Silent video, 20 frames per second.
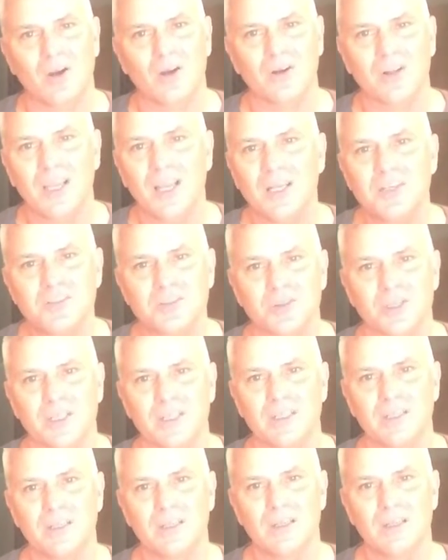on our
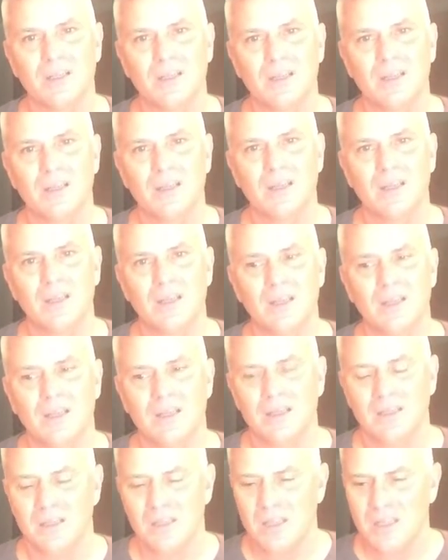country.
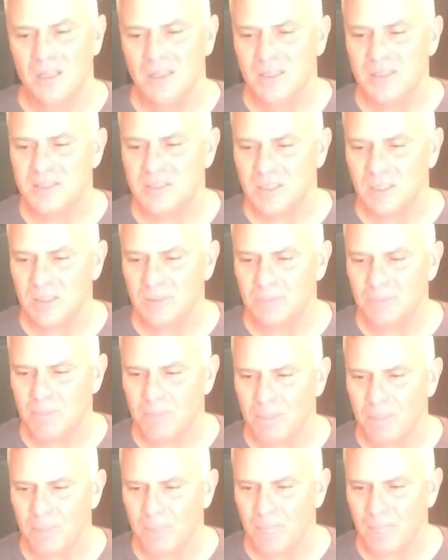You
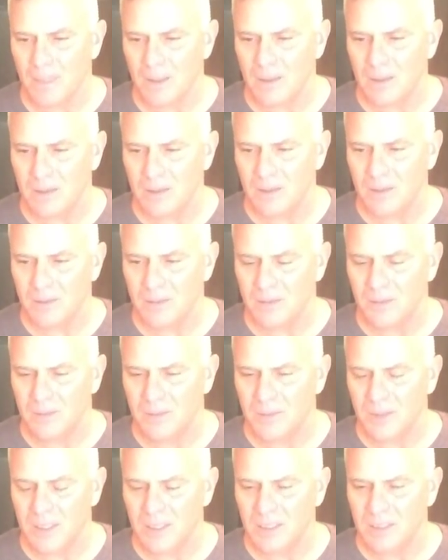see,
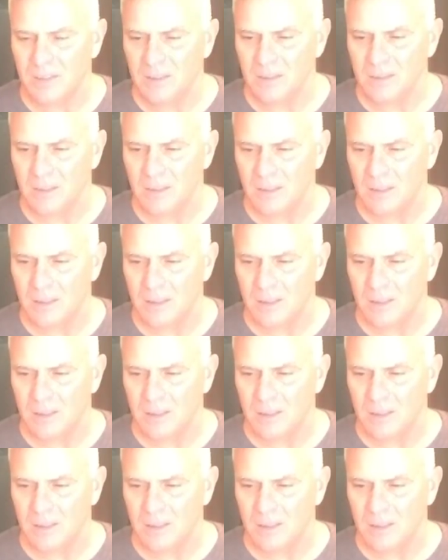the